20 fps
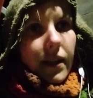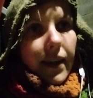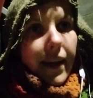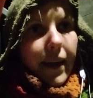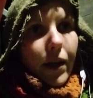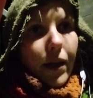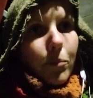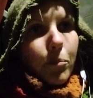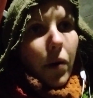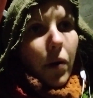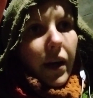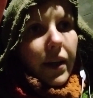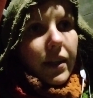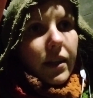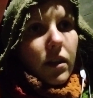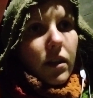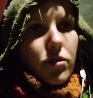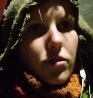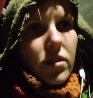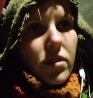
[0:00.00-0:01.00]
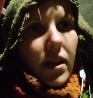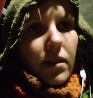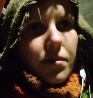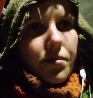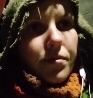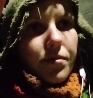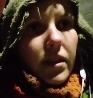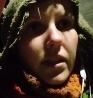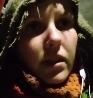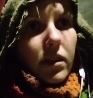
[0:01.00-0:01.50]
Like, buy
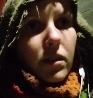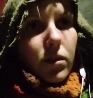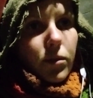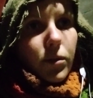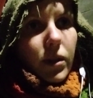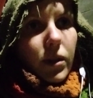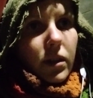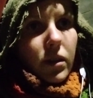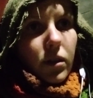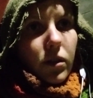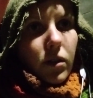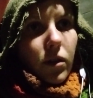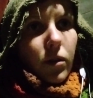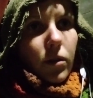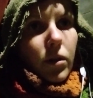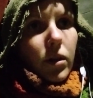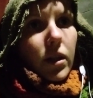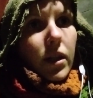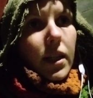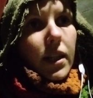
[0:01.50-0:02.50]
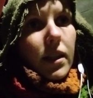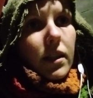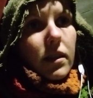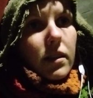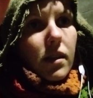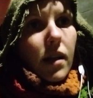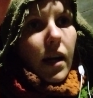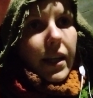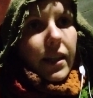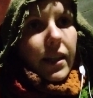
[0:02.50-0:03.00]
yourself into it, you know,
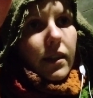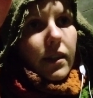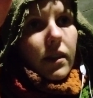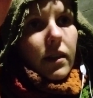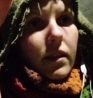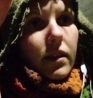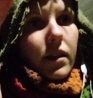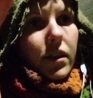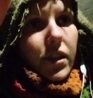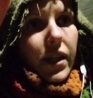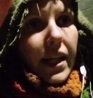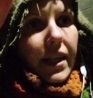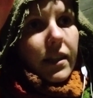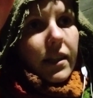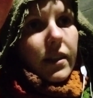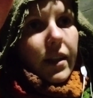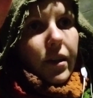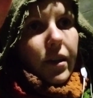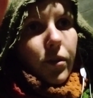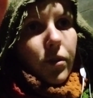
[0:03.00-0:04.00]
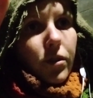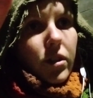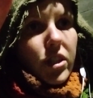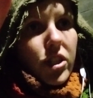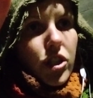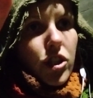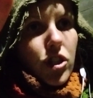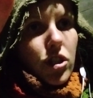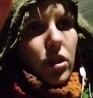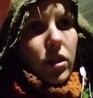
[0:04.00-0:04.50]
like create the
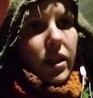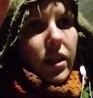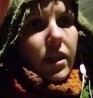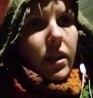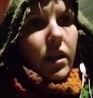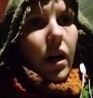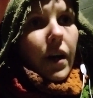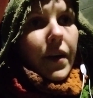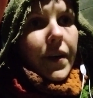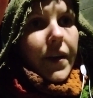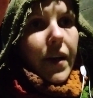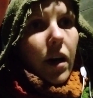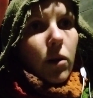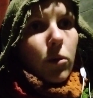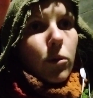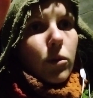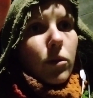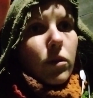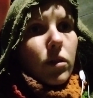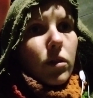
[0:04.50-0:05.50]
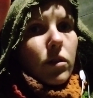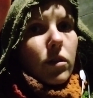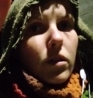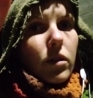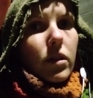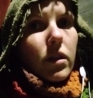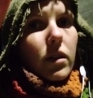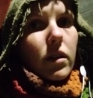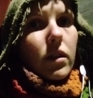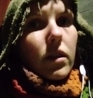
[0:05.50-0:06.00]
conditioning around
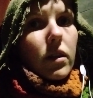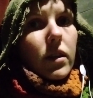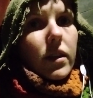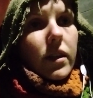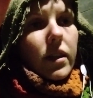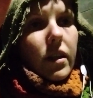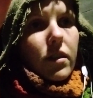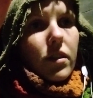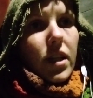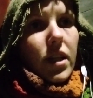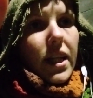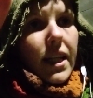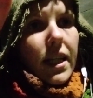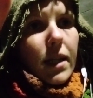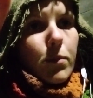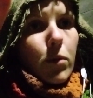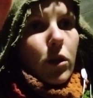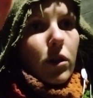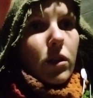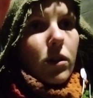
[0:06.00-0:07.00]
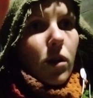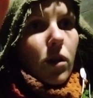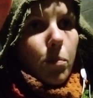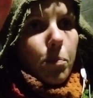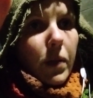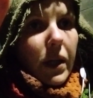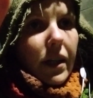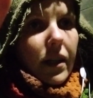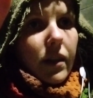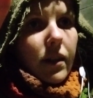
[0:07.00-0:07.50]
the theme or
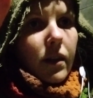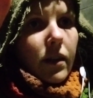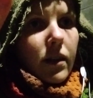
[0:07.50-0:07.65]
topic